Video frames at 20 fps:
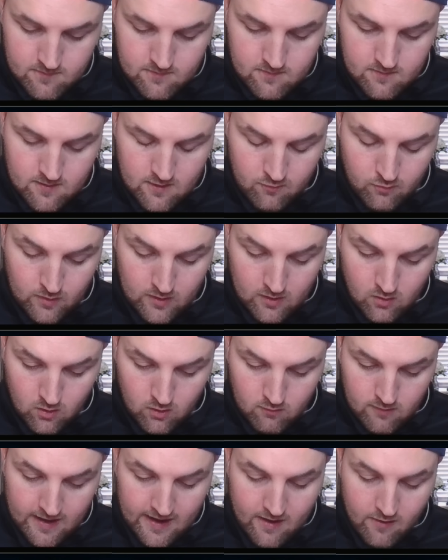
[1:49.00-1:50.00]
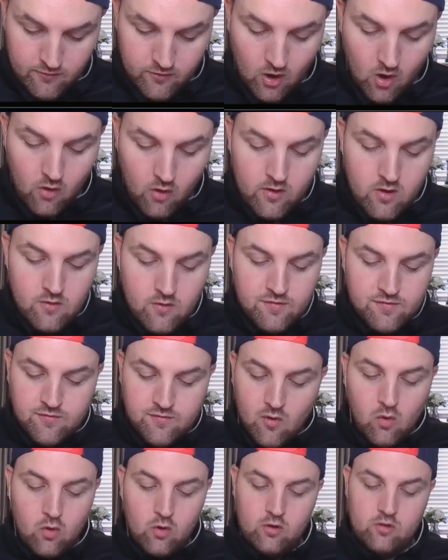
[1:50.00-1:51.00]
If we look round, Iron
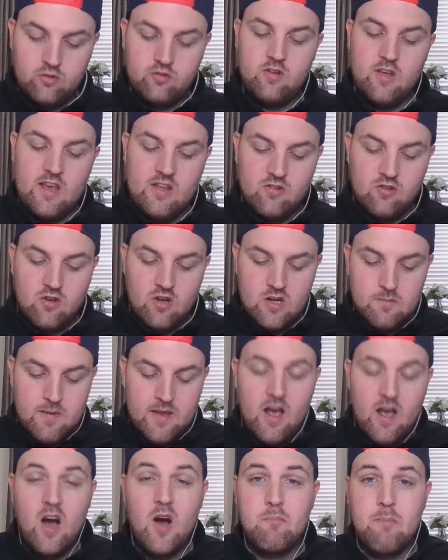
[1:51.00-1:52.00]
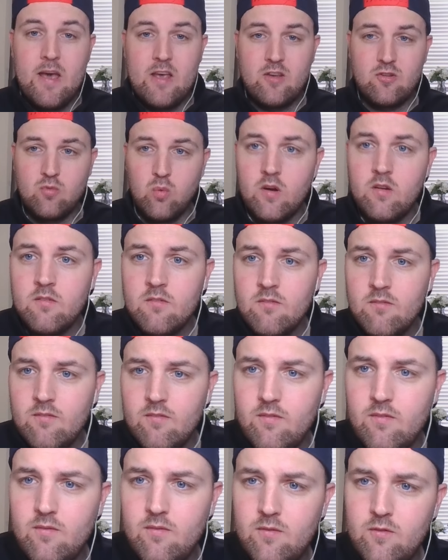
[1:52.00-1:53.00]
Force is going to be our best one.
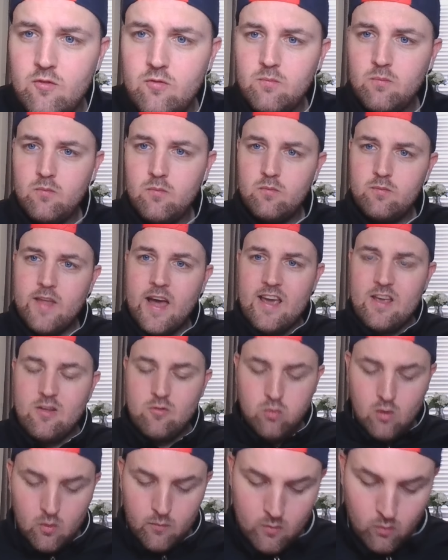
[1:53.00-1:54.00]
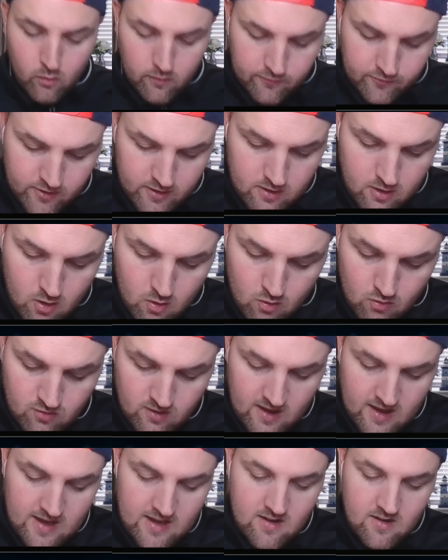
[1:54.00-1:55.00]
That is what we want to use
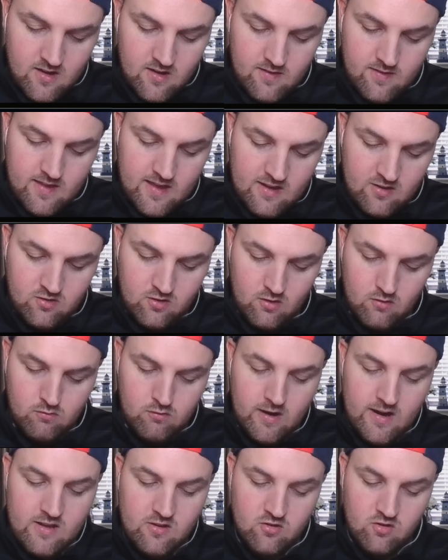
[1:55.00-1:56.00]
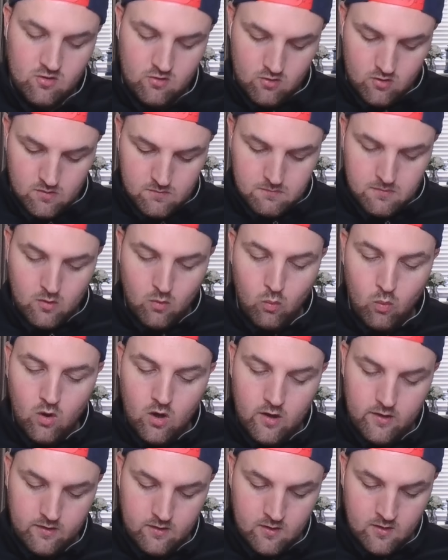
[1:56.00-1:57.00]
in this race number
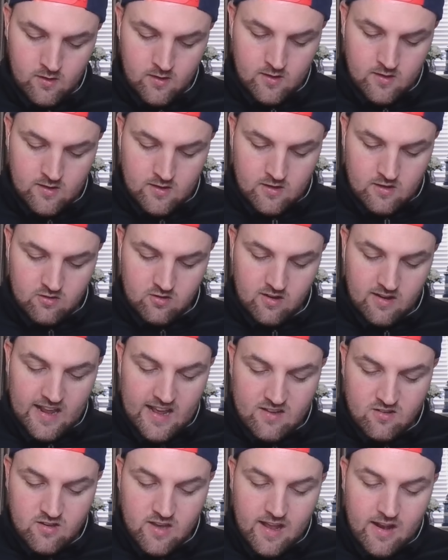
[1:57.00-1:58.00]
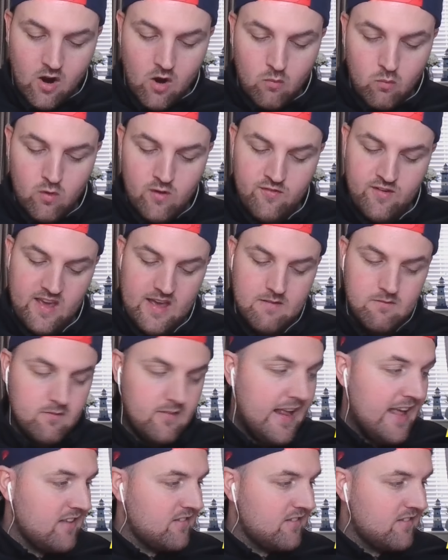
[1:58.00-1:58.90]
1. So let's get on with it. Let's